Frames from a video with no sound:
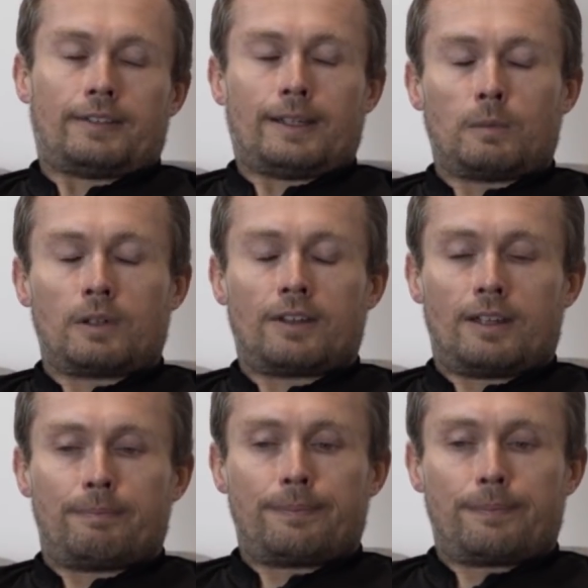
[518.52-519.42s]
I think one of
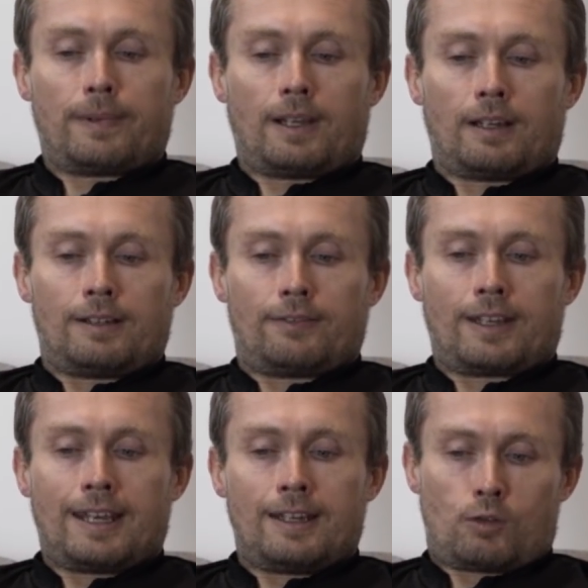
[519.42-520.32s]
the kind of
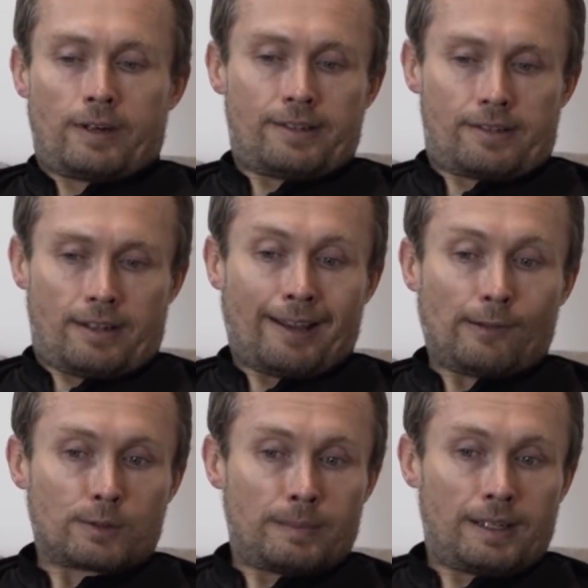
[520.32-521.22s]
key traits that
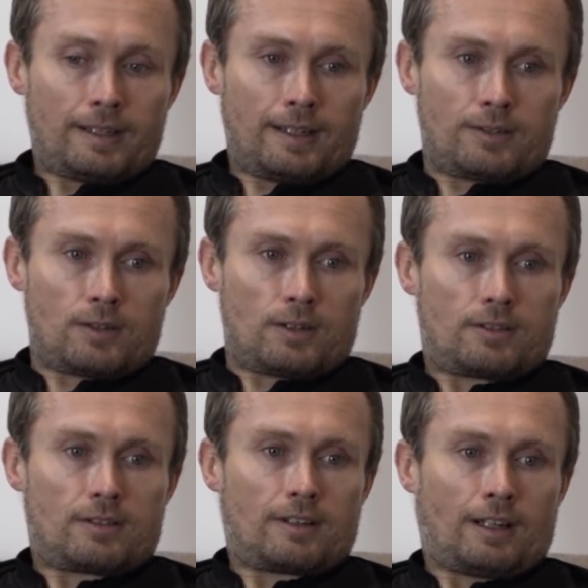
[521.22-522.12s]
helps me is
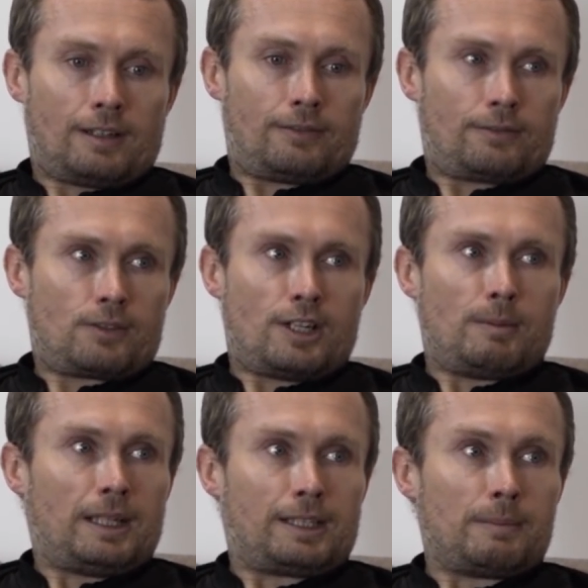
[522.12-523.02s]
just kind of sheer
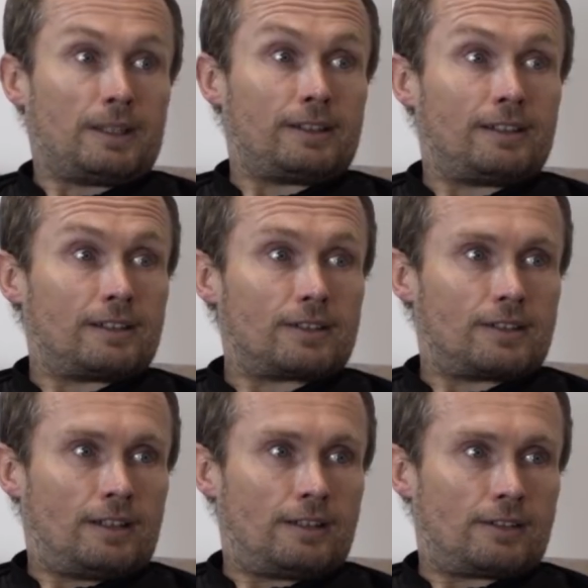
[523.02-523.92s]
bloody mindedness.
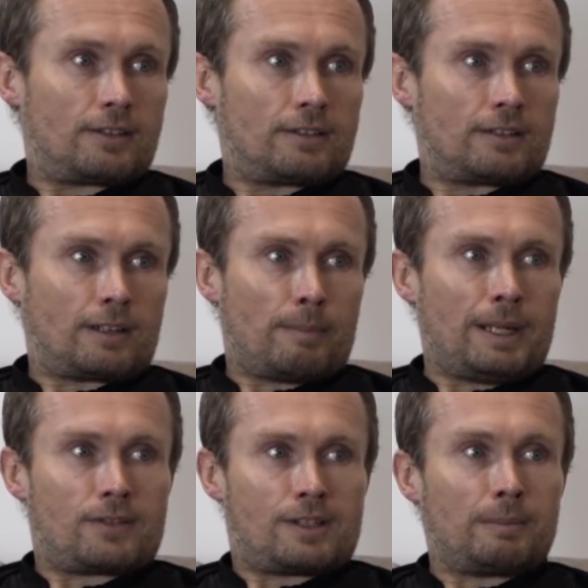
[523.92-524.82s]
It's got a
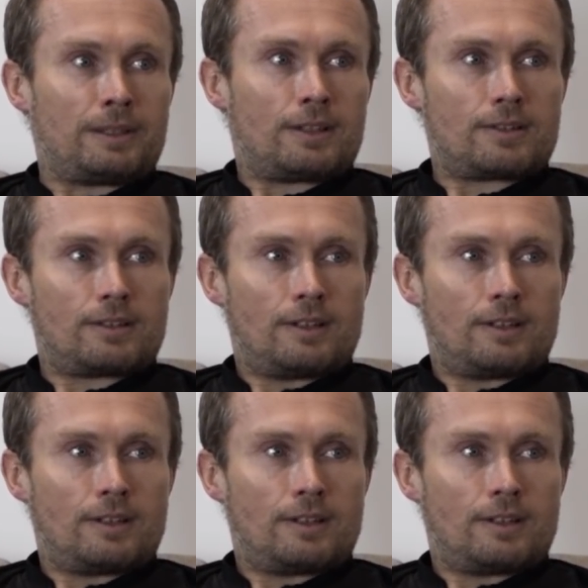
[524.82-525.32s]
bit of stubbornness.